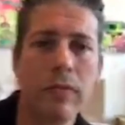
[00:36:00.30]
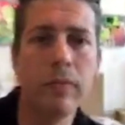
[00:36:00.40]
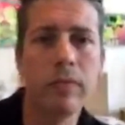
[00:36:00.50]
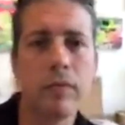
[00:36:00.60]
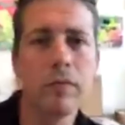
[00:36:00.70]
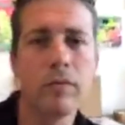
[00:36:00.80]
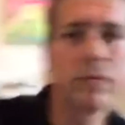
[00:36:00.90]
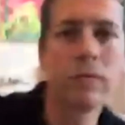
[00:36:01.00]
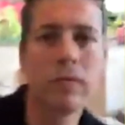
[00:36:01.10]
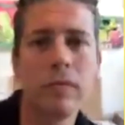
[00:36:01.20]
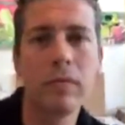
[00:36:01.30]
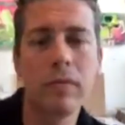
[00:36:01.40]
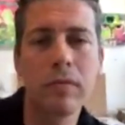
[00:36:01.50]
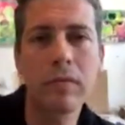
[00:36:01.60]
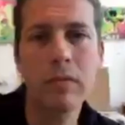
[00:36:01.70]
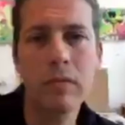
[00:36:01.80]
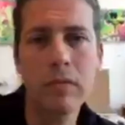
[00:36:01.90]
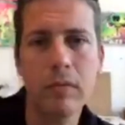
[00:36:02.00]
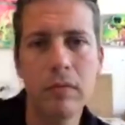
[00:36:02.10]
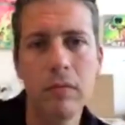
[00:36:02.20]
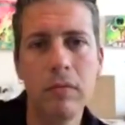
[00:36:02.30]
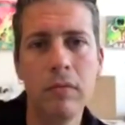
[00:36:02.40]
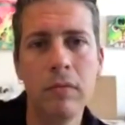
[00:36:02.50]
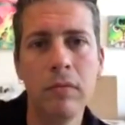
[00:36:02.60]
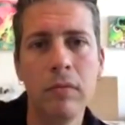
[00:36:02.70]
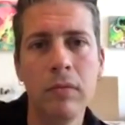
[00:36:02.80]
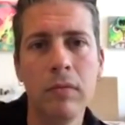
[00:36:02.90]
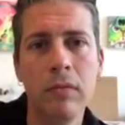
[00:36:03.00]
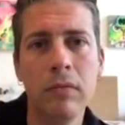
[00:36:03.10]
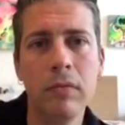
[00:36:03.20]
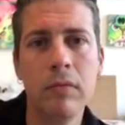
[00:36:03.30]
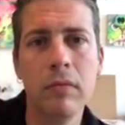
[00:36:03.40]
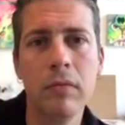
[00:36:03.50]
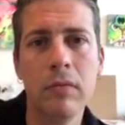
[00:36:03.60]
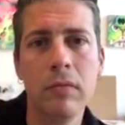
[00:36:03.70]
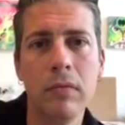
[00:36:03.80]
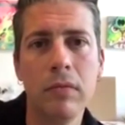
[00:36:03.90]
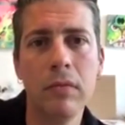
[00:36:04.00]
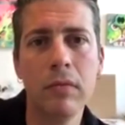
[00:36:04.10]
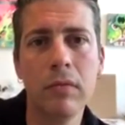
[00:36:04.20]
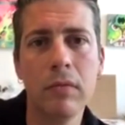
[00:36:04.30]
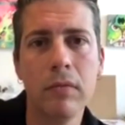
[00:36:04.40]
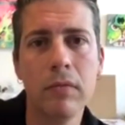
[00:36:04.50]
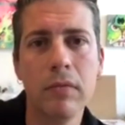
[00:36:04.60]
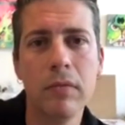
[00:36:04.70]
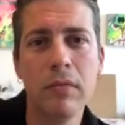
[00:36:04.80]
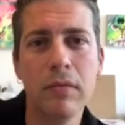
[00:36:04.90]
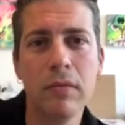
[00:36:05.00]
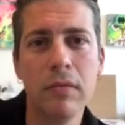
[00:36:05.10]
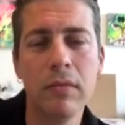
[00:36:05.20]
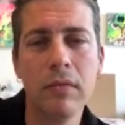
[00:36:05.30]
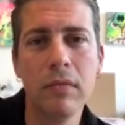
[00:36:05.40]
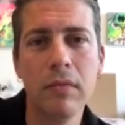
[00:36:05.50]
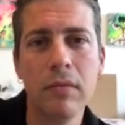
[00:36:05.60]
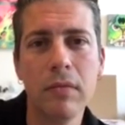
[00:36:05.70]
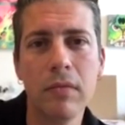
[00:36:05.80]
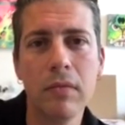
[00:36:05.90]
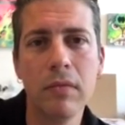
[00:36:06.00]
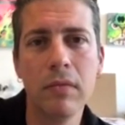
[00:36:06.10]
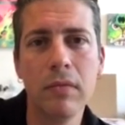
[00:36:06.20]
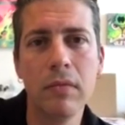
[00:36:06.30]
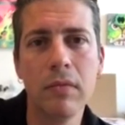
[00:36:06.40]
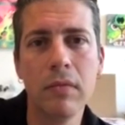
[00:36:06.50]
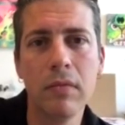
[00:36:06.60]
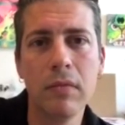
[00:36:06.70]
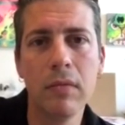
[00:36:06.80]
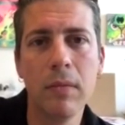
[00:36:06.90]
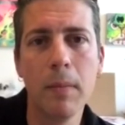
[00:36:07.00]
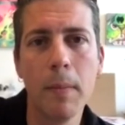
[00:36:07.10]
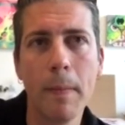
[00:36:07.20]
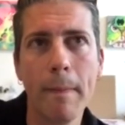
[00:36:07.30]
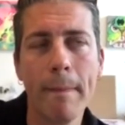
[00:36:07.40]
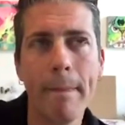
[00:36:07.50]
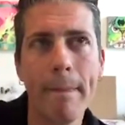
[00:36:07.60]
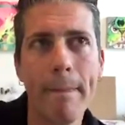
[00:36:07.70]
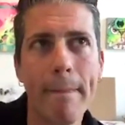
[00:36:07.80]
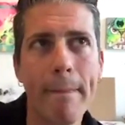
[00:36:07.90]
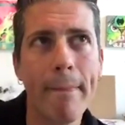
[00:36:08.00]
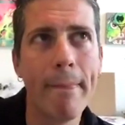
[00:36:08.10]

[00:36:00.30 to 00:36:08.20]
This person isn't speaking.